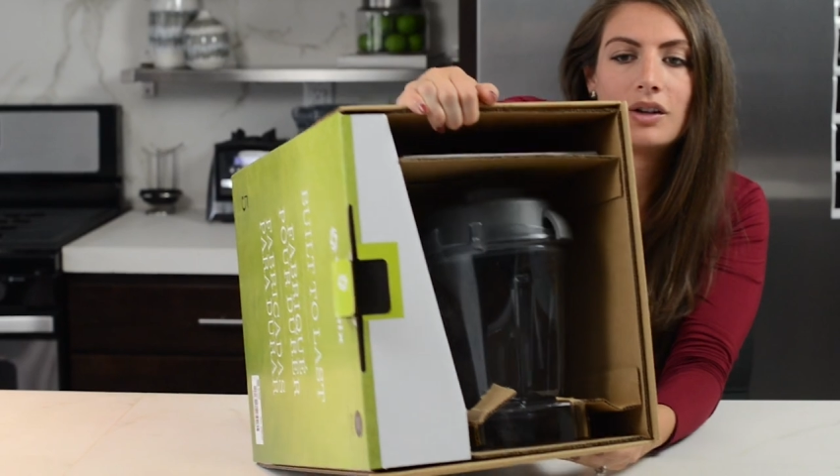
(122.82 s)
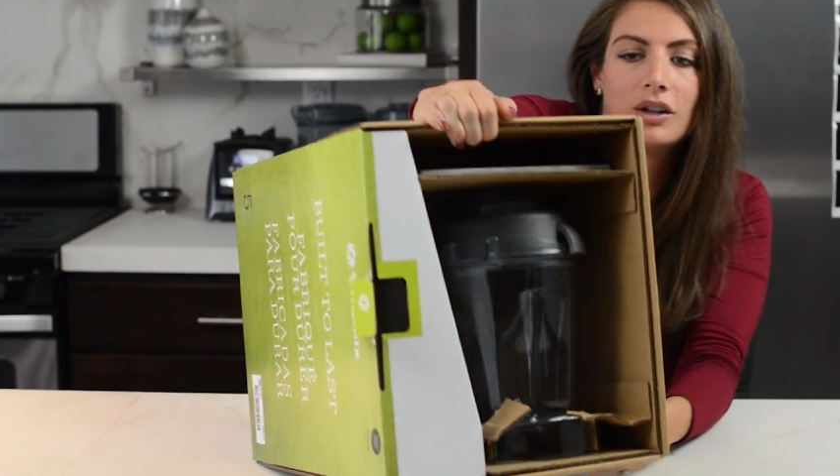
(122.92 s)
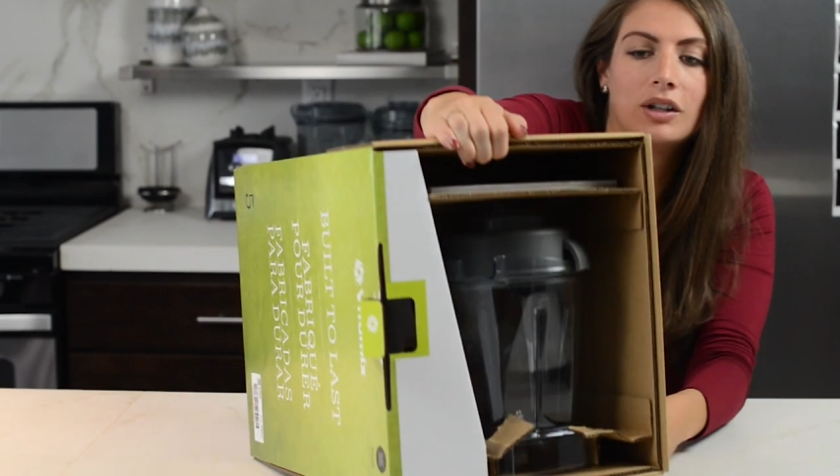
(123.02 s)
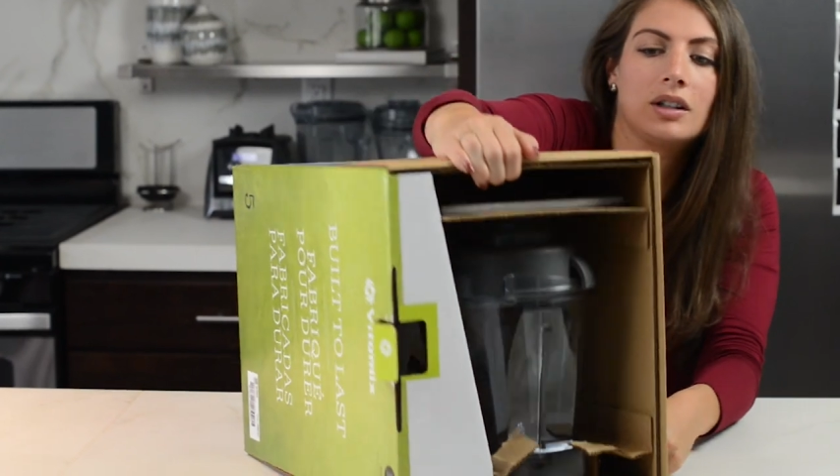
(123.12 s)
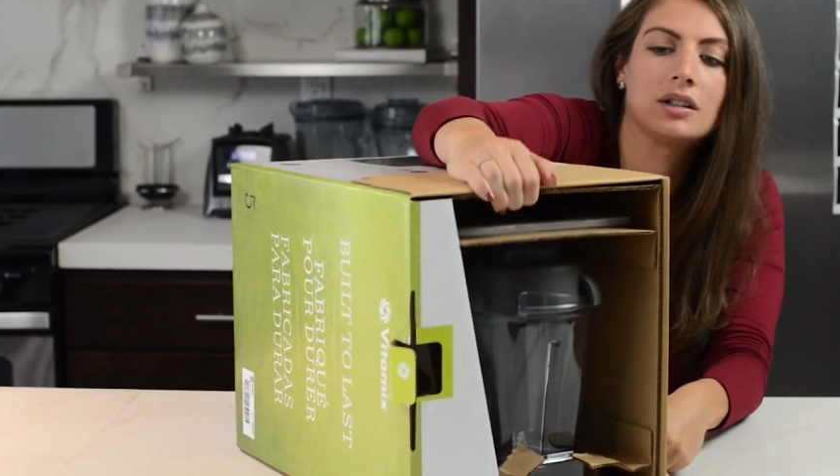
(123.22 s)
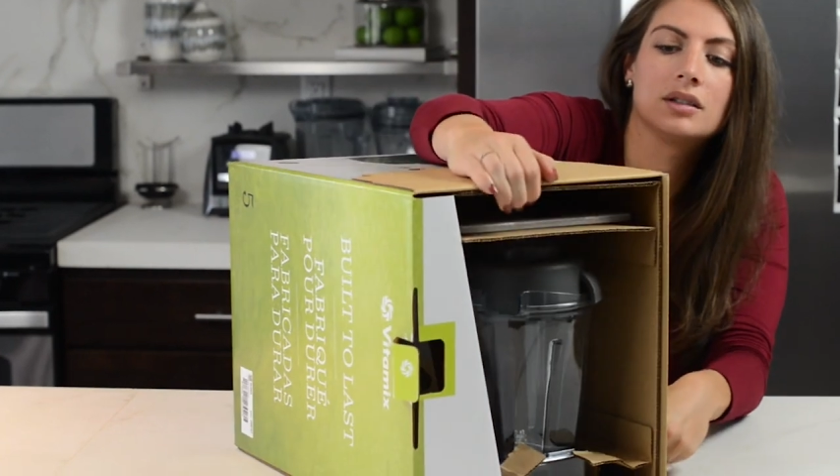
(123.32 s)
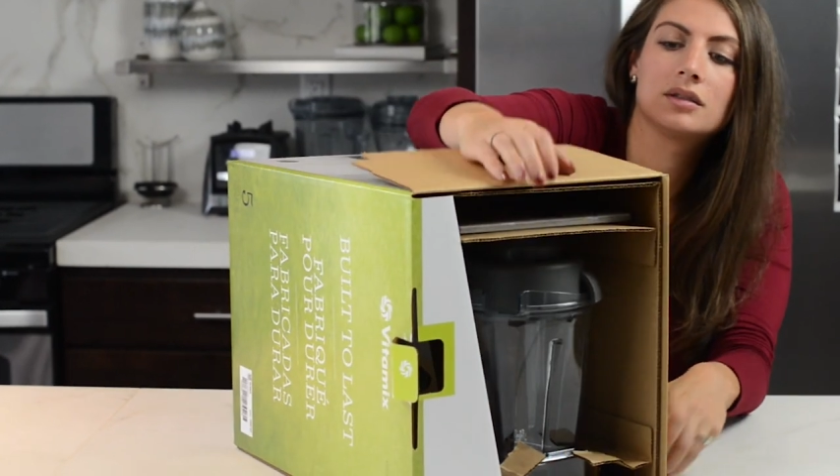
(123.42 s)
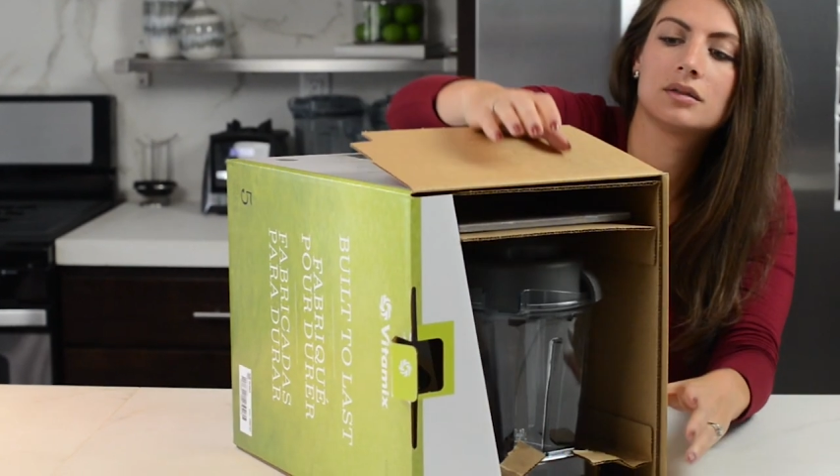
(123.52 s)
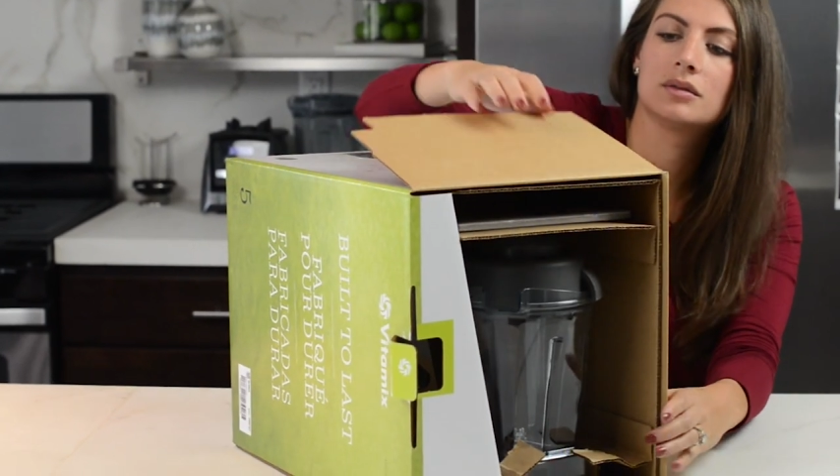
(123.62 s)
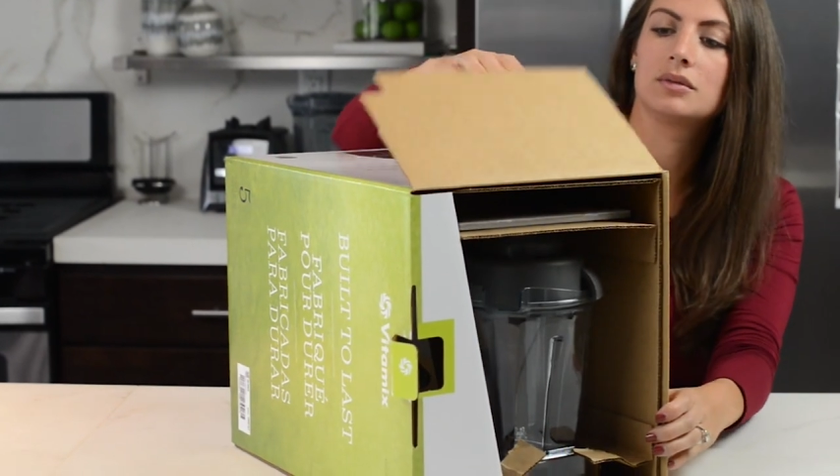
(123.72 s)
all
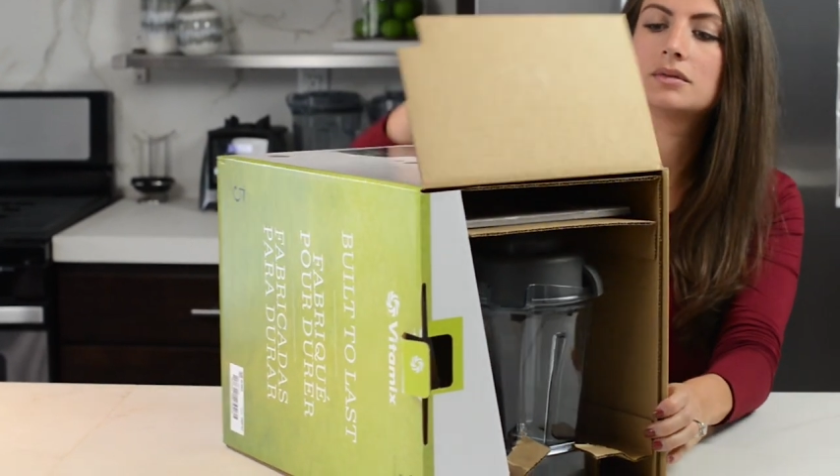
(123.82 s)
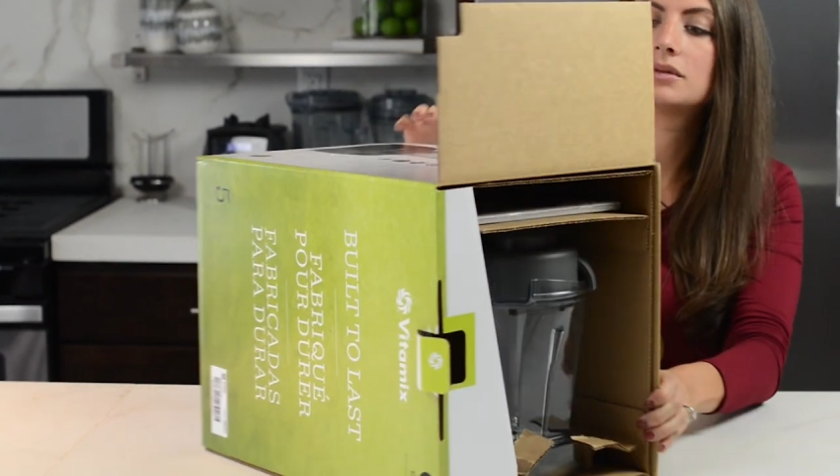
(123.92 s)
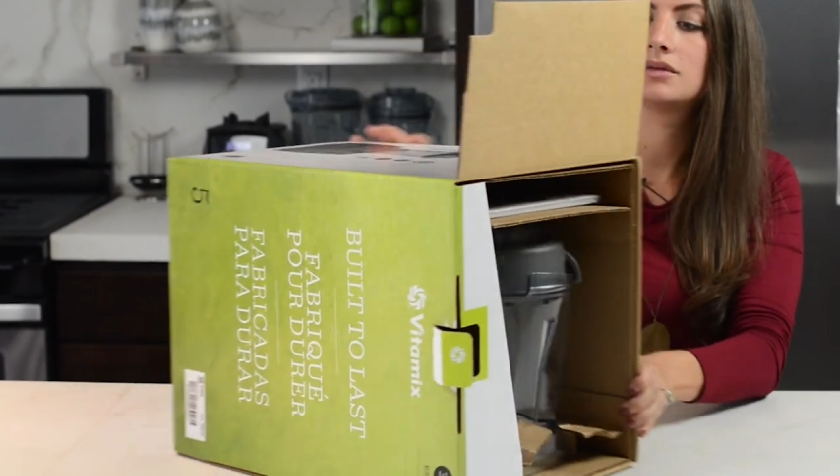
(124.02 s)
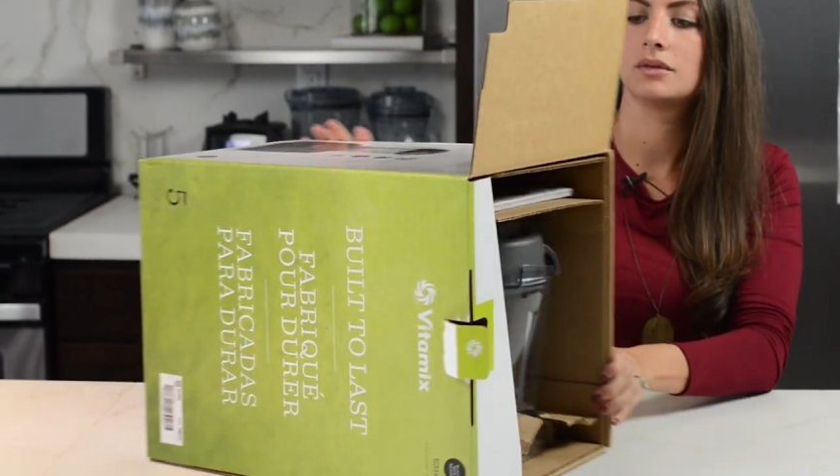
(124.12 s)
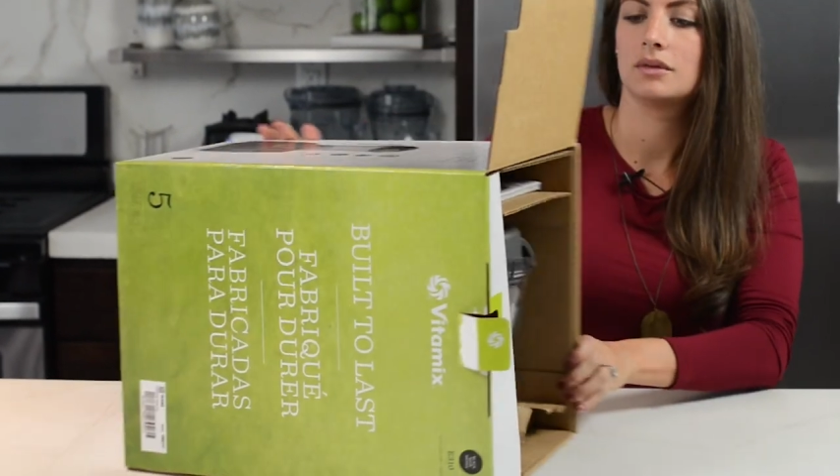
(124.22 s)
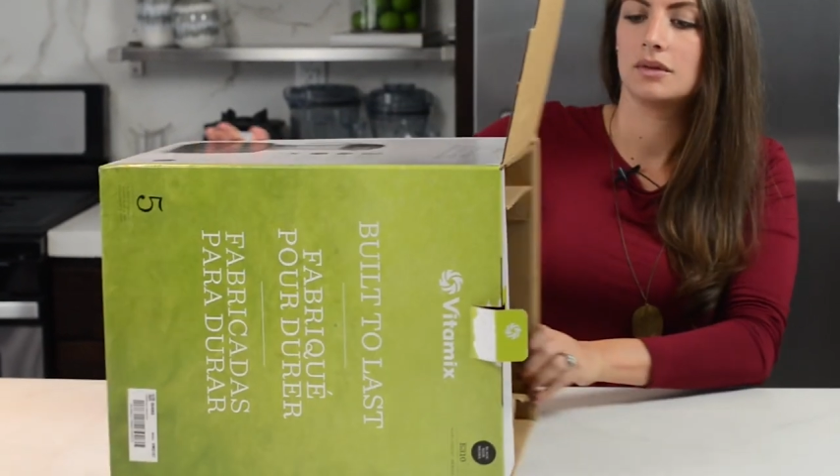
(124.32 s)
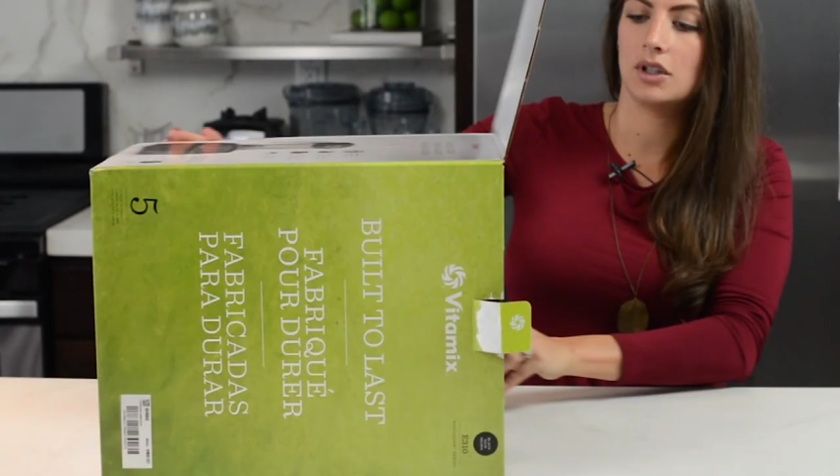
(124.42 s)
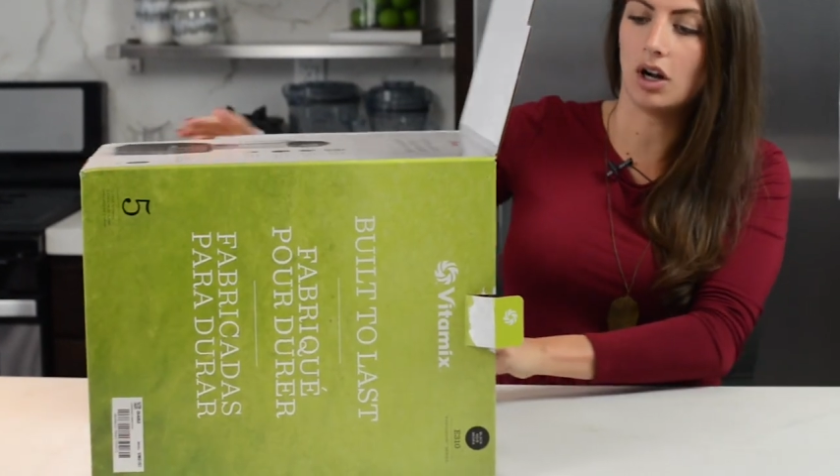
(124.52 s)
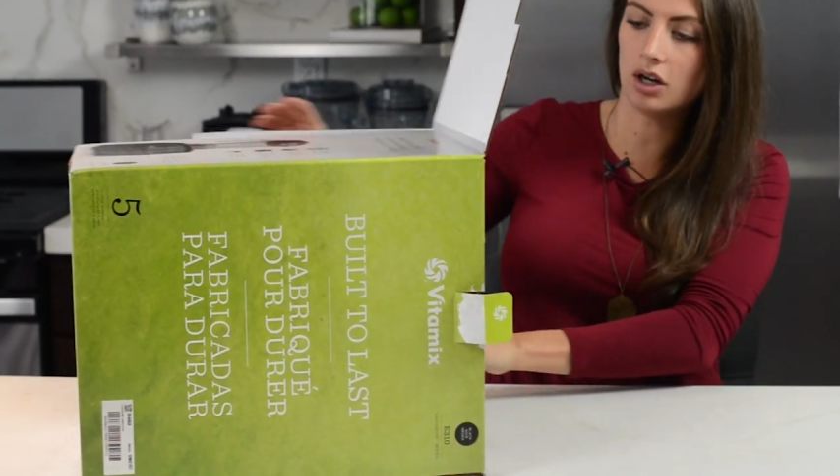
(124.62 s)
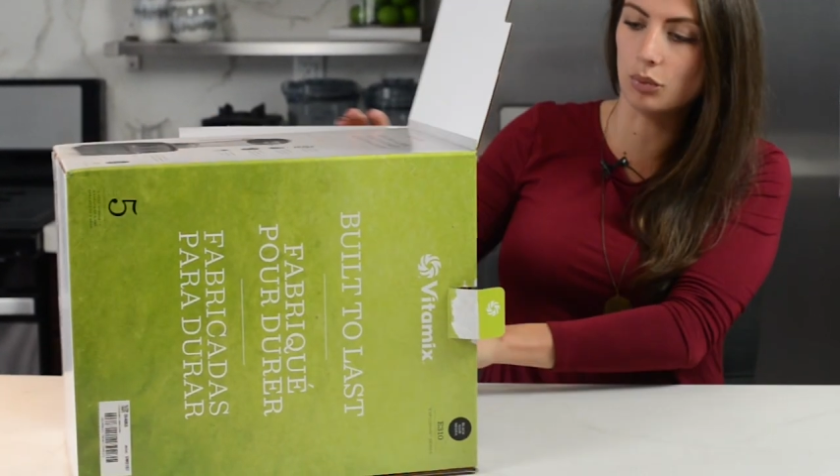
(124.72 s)

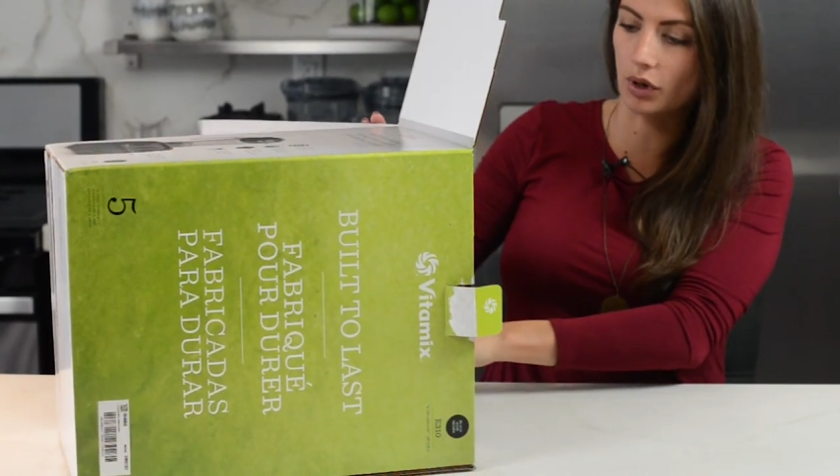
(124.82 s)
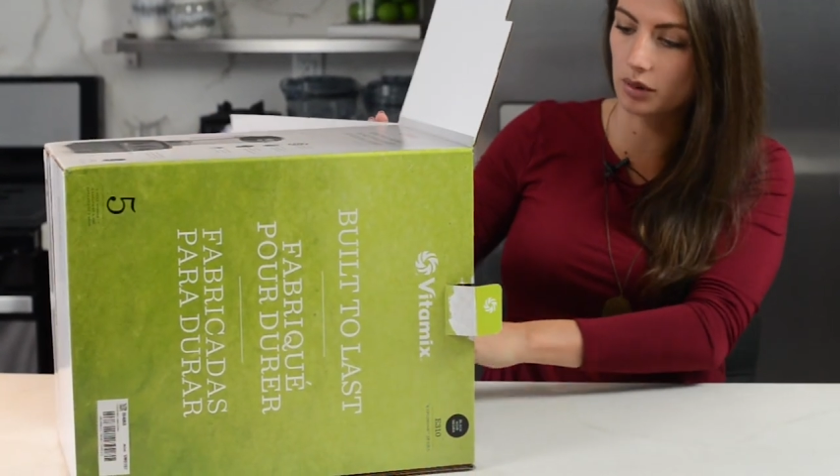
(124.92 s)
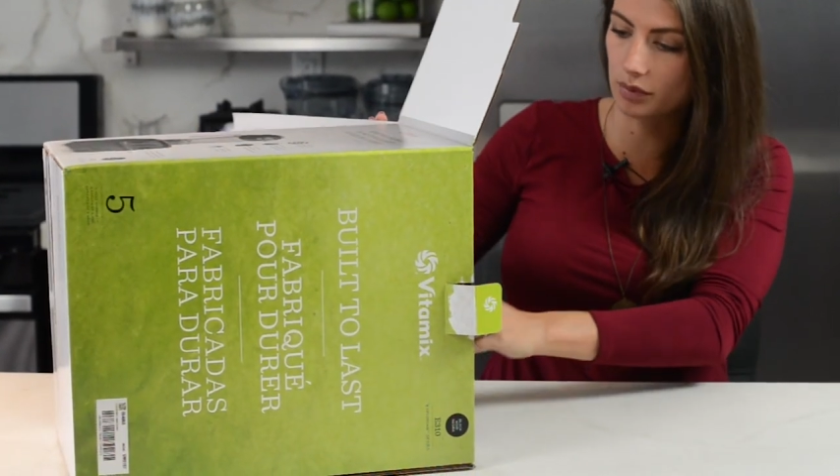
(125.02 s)
cardboard,